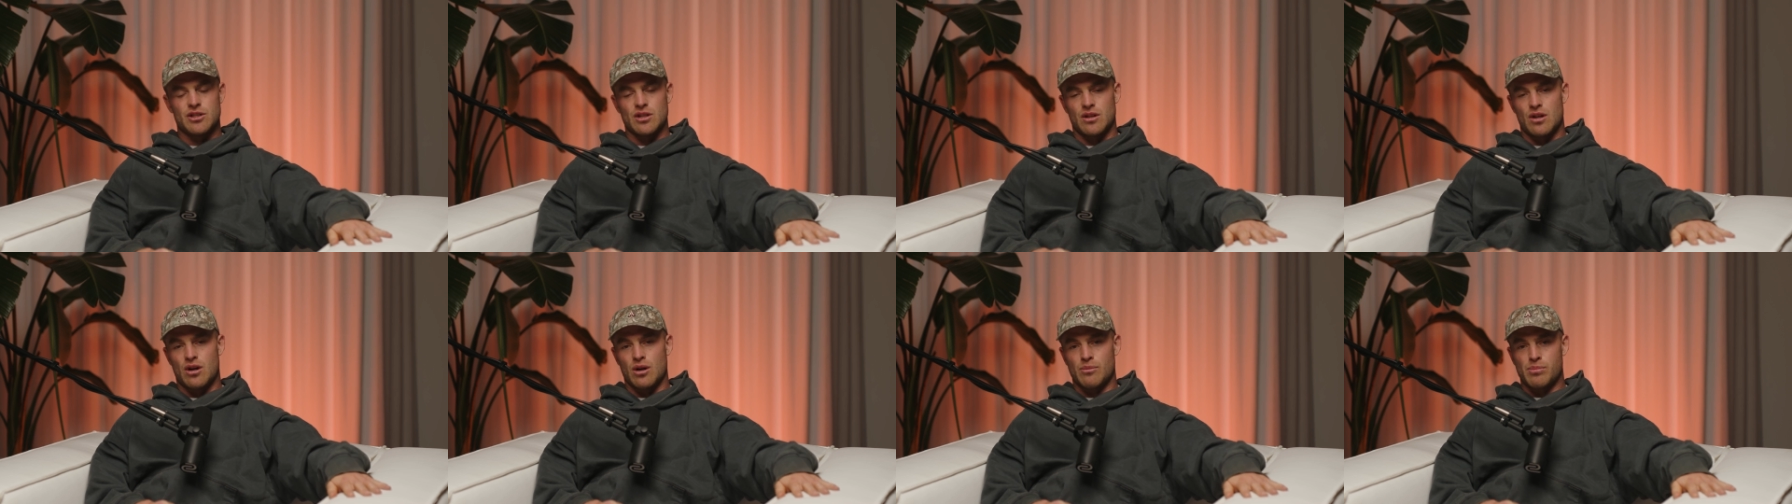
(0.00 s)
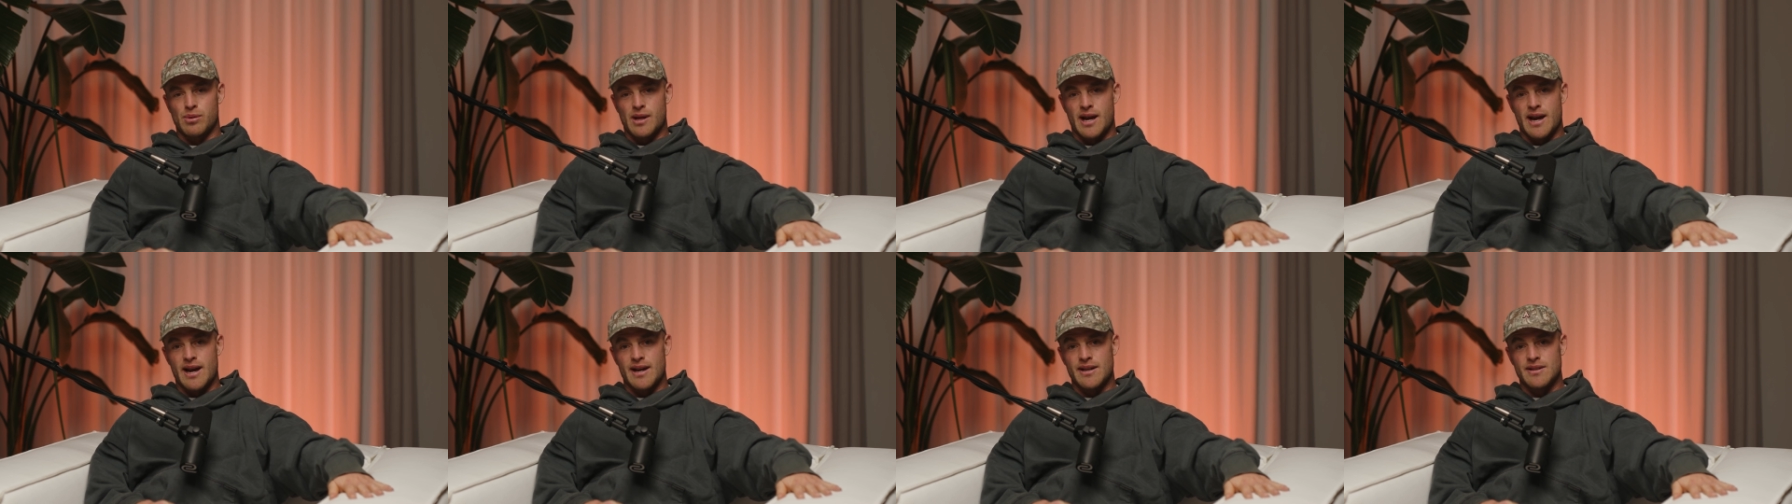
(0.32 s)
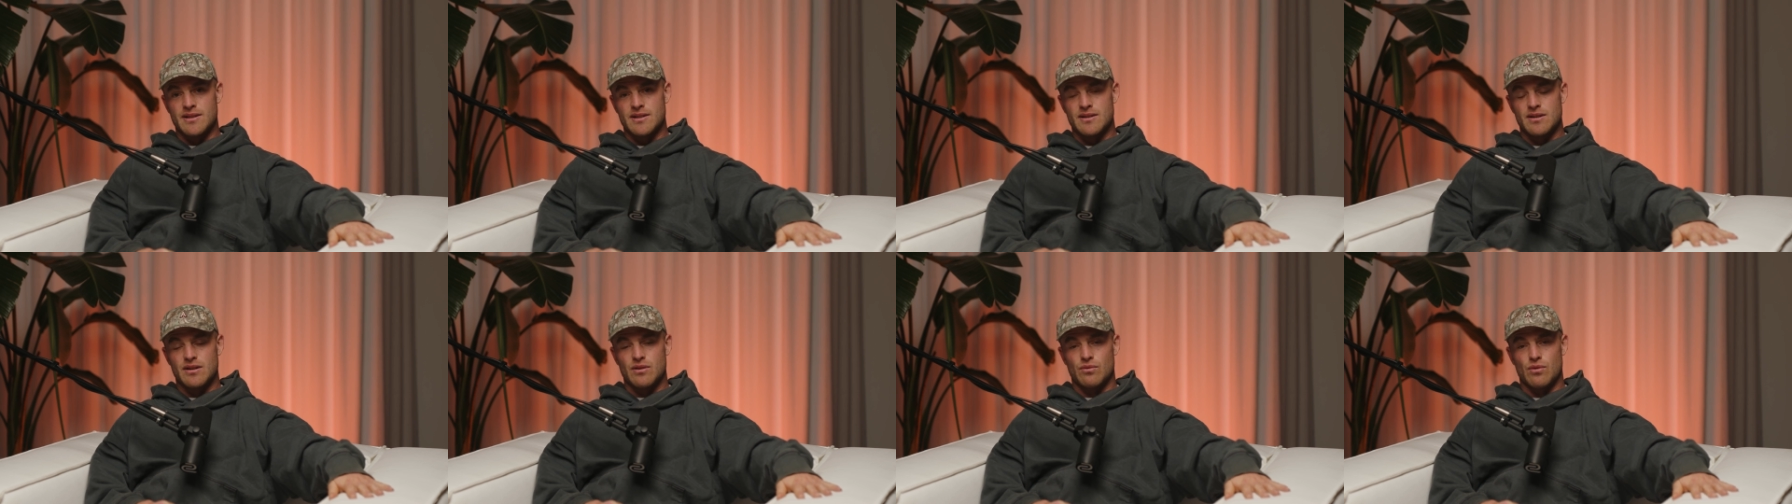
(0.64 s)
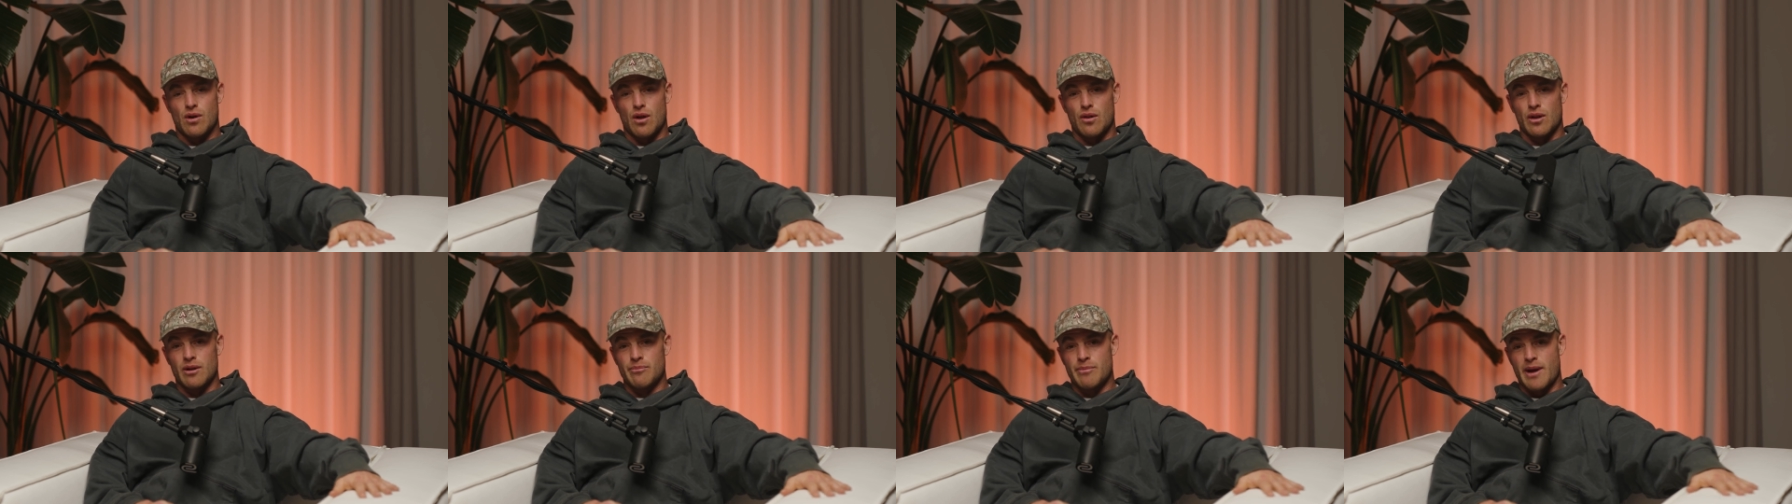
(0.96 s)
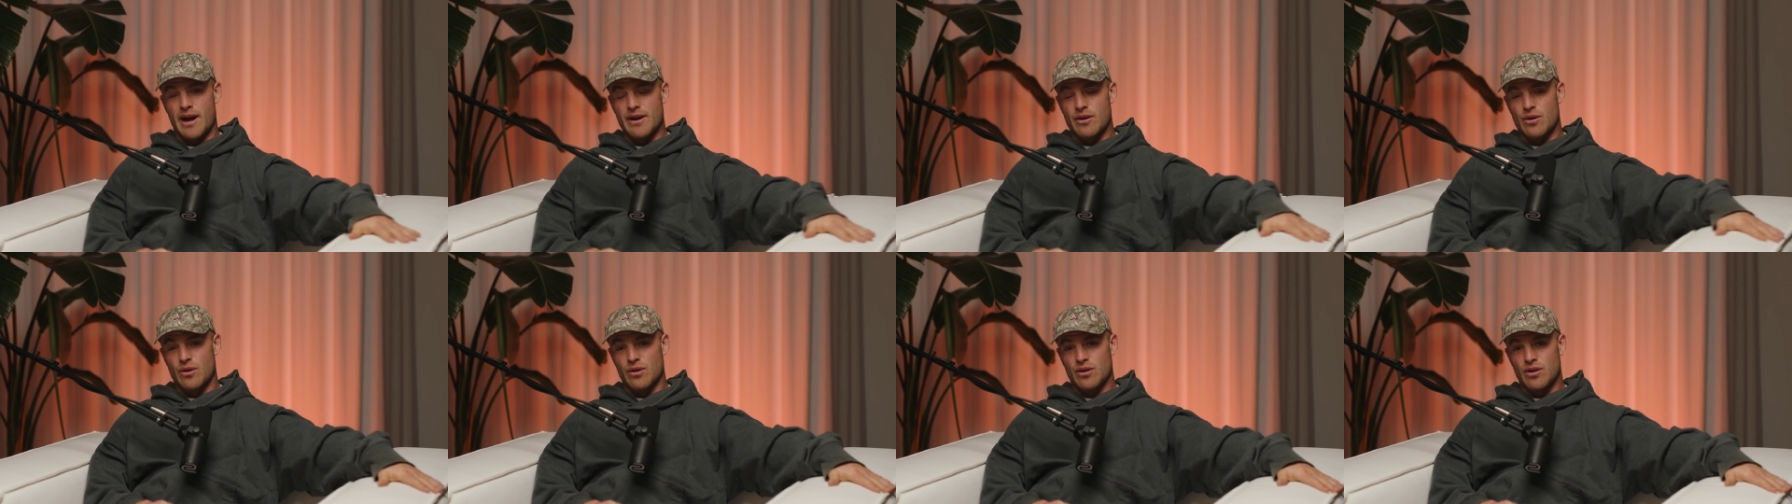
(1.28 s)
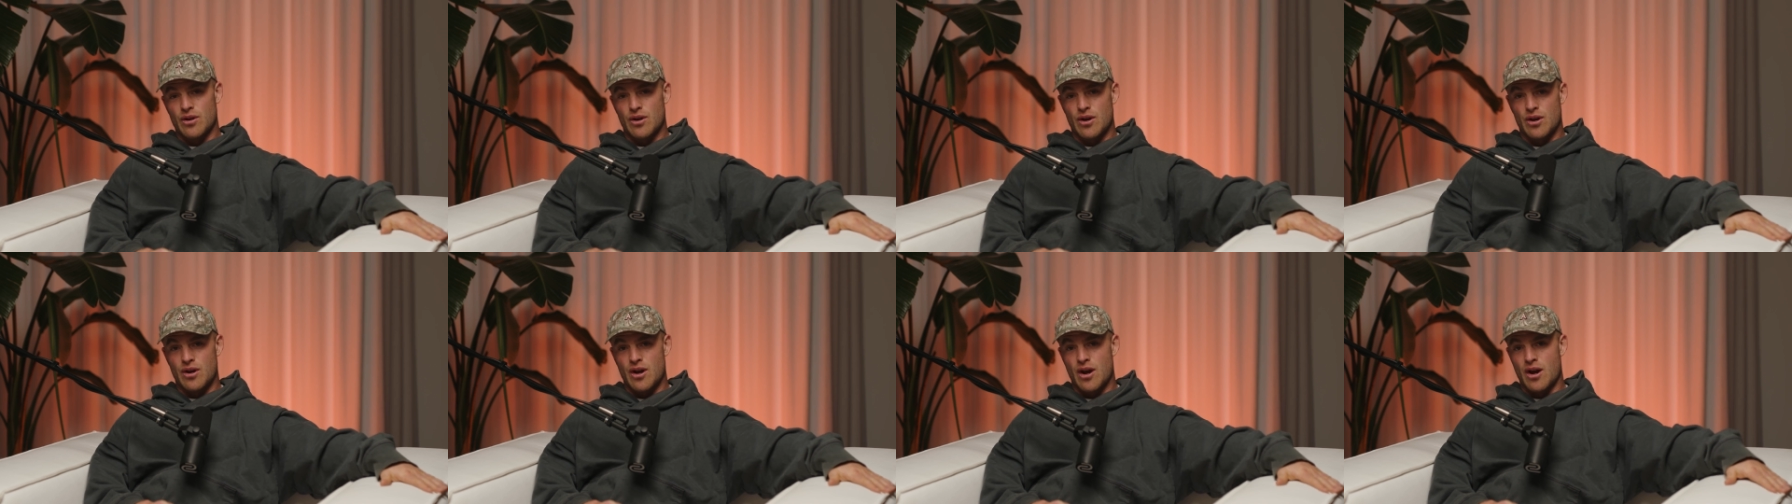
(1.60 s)
Geelong players rolling back on
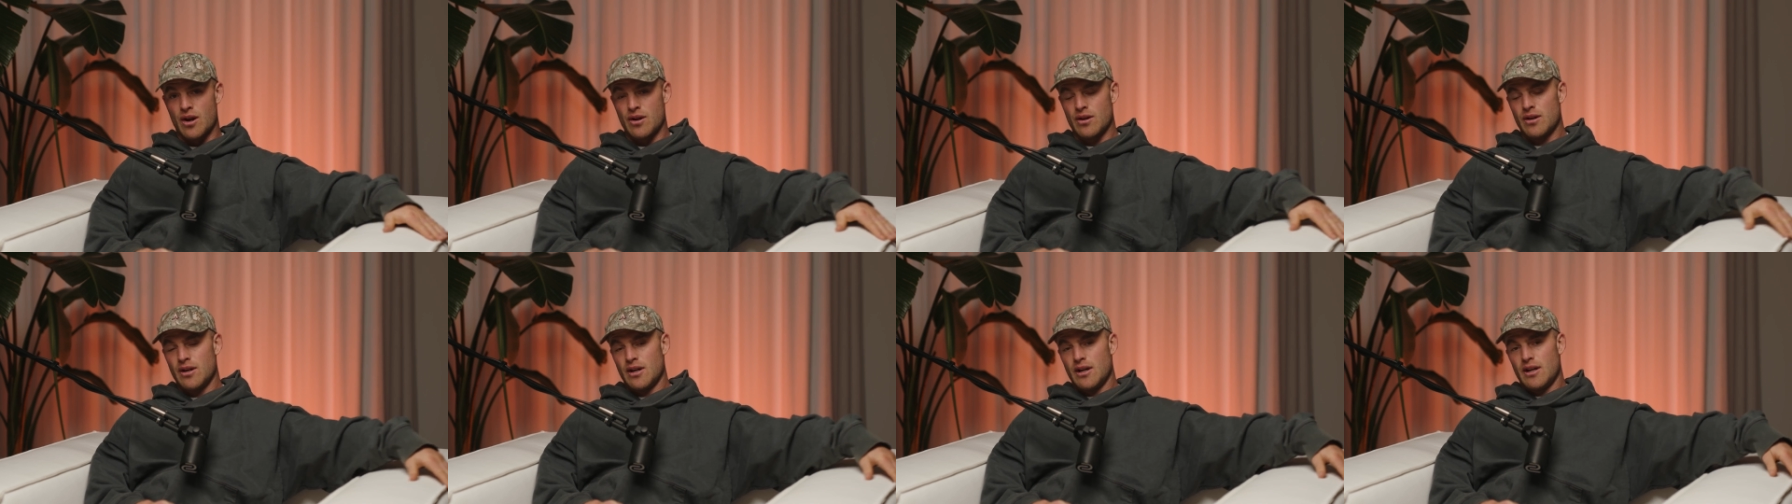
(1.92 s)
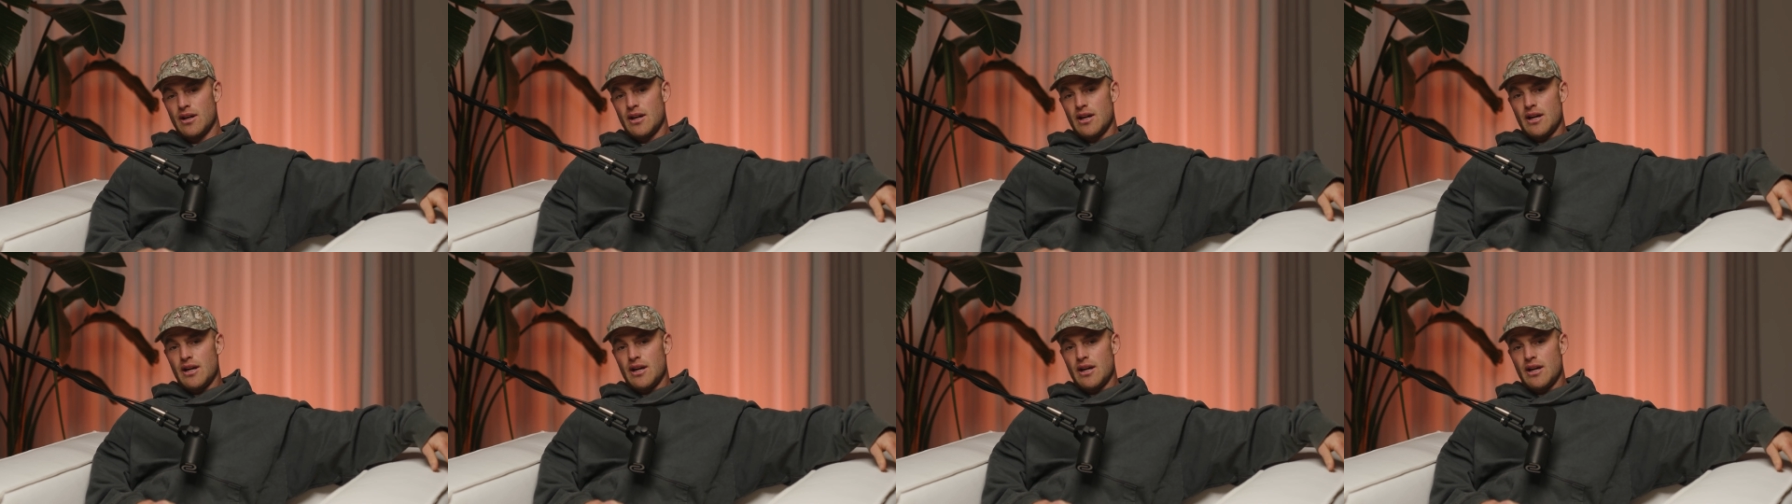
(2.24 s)
Curnow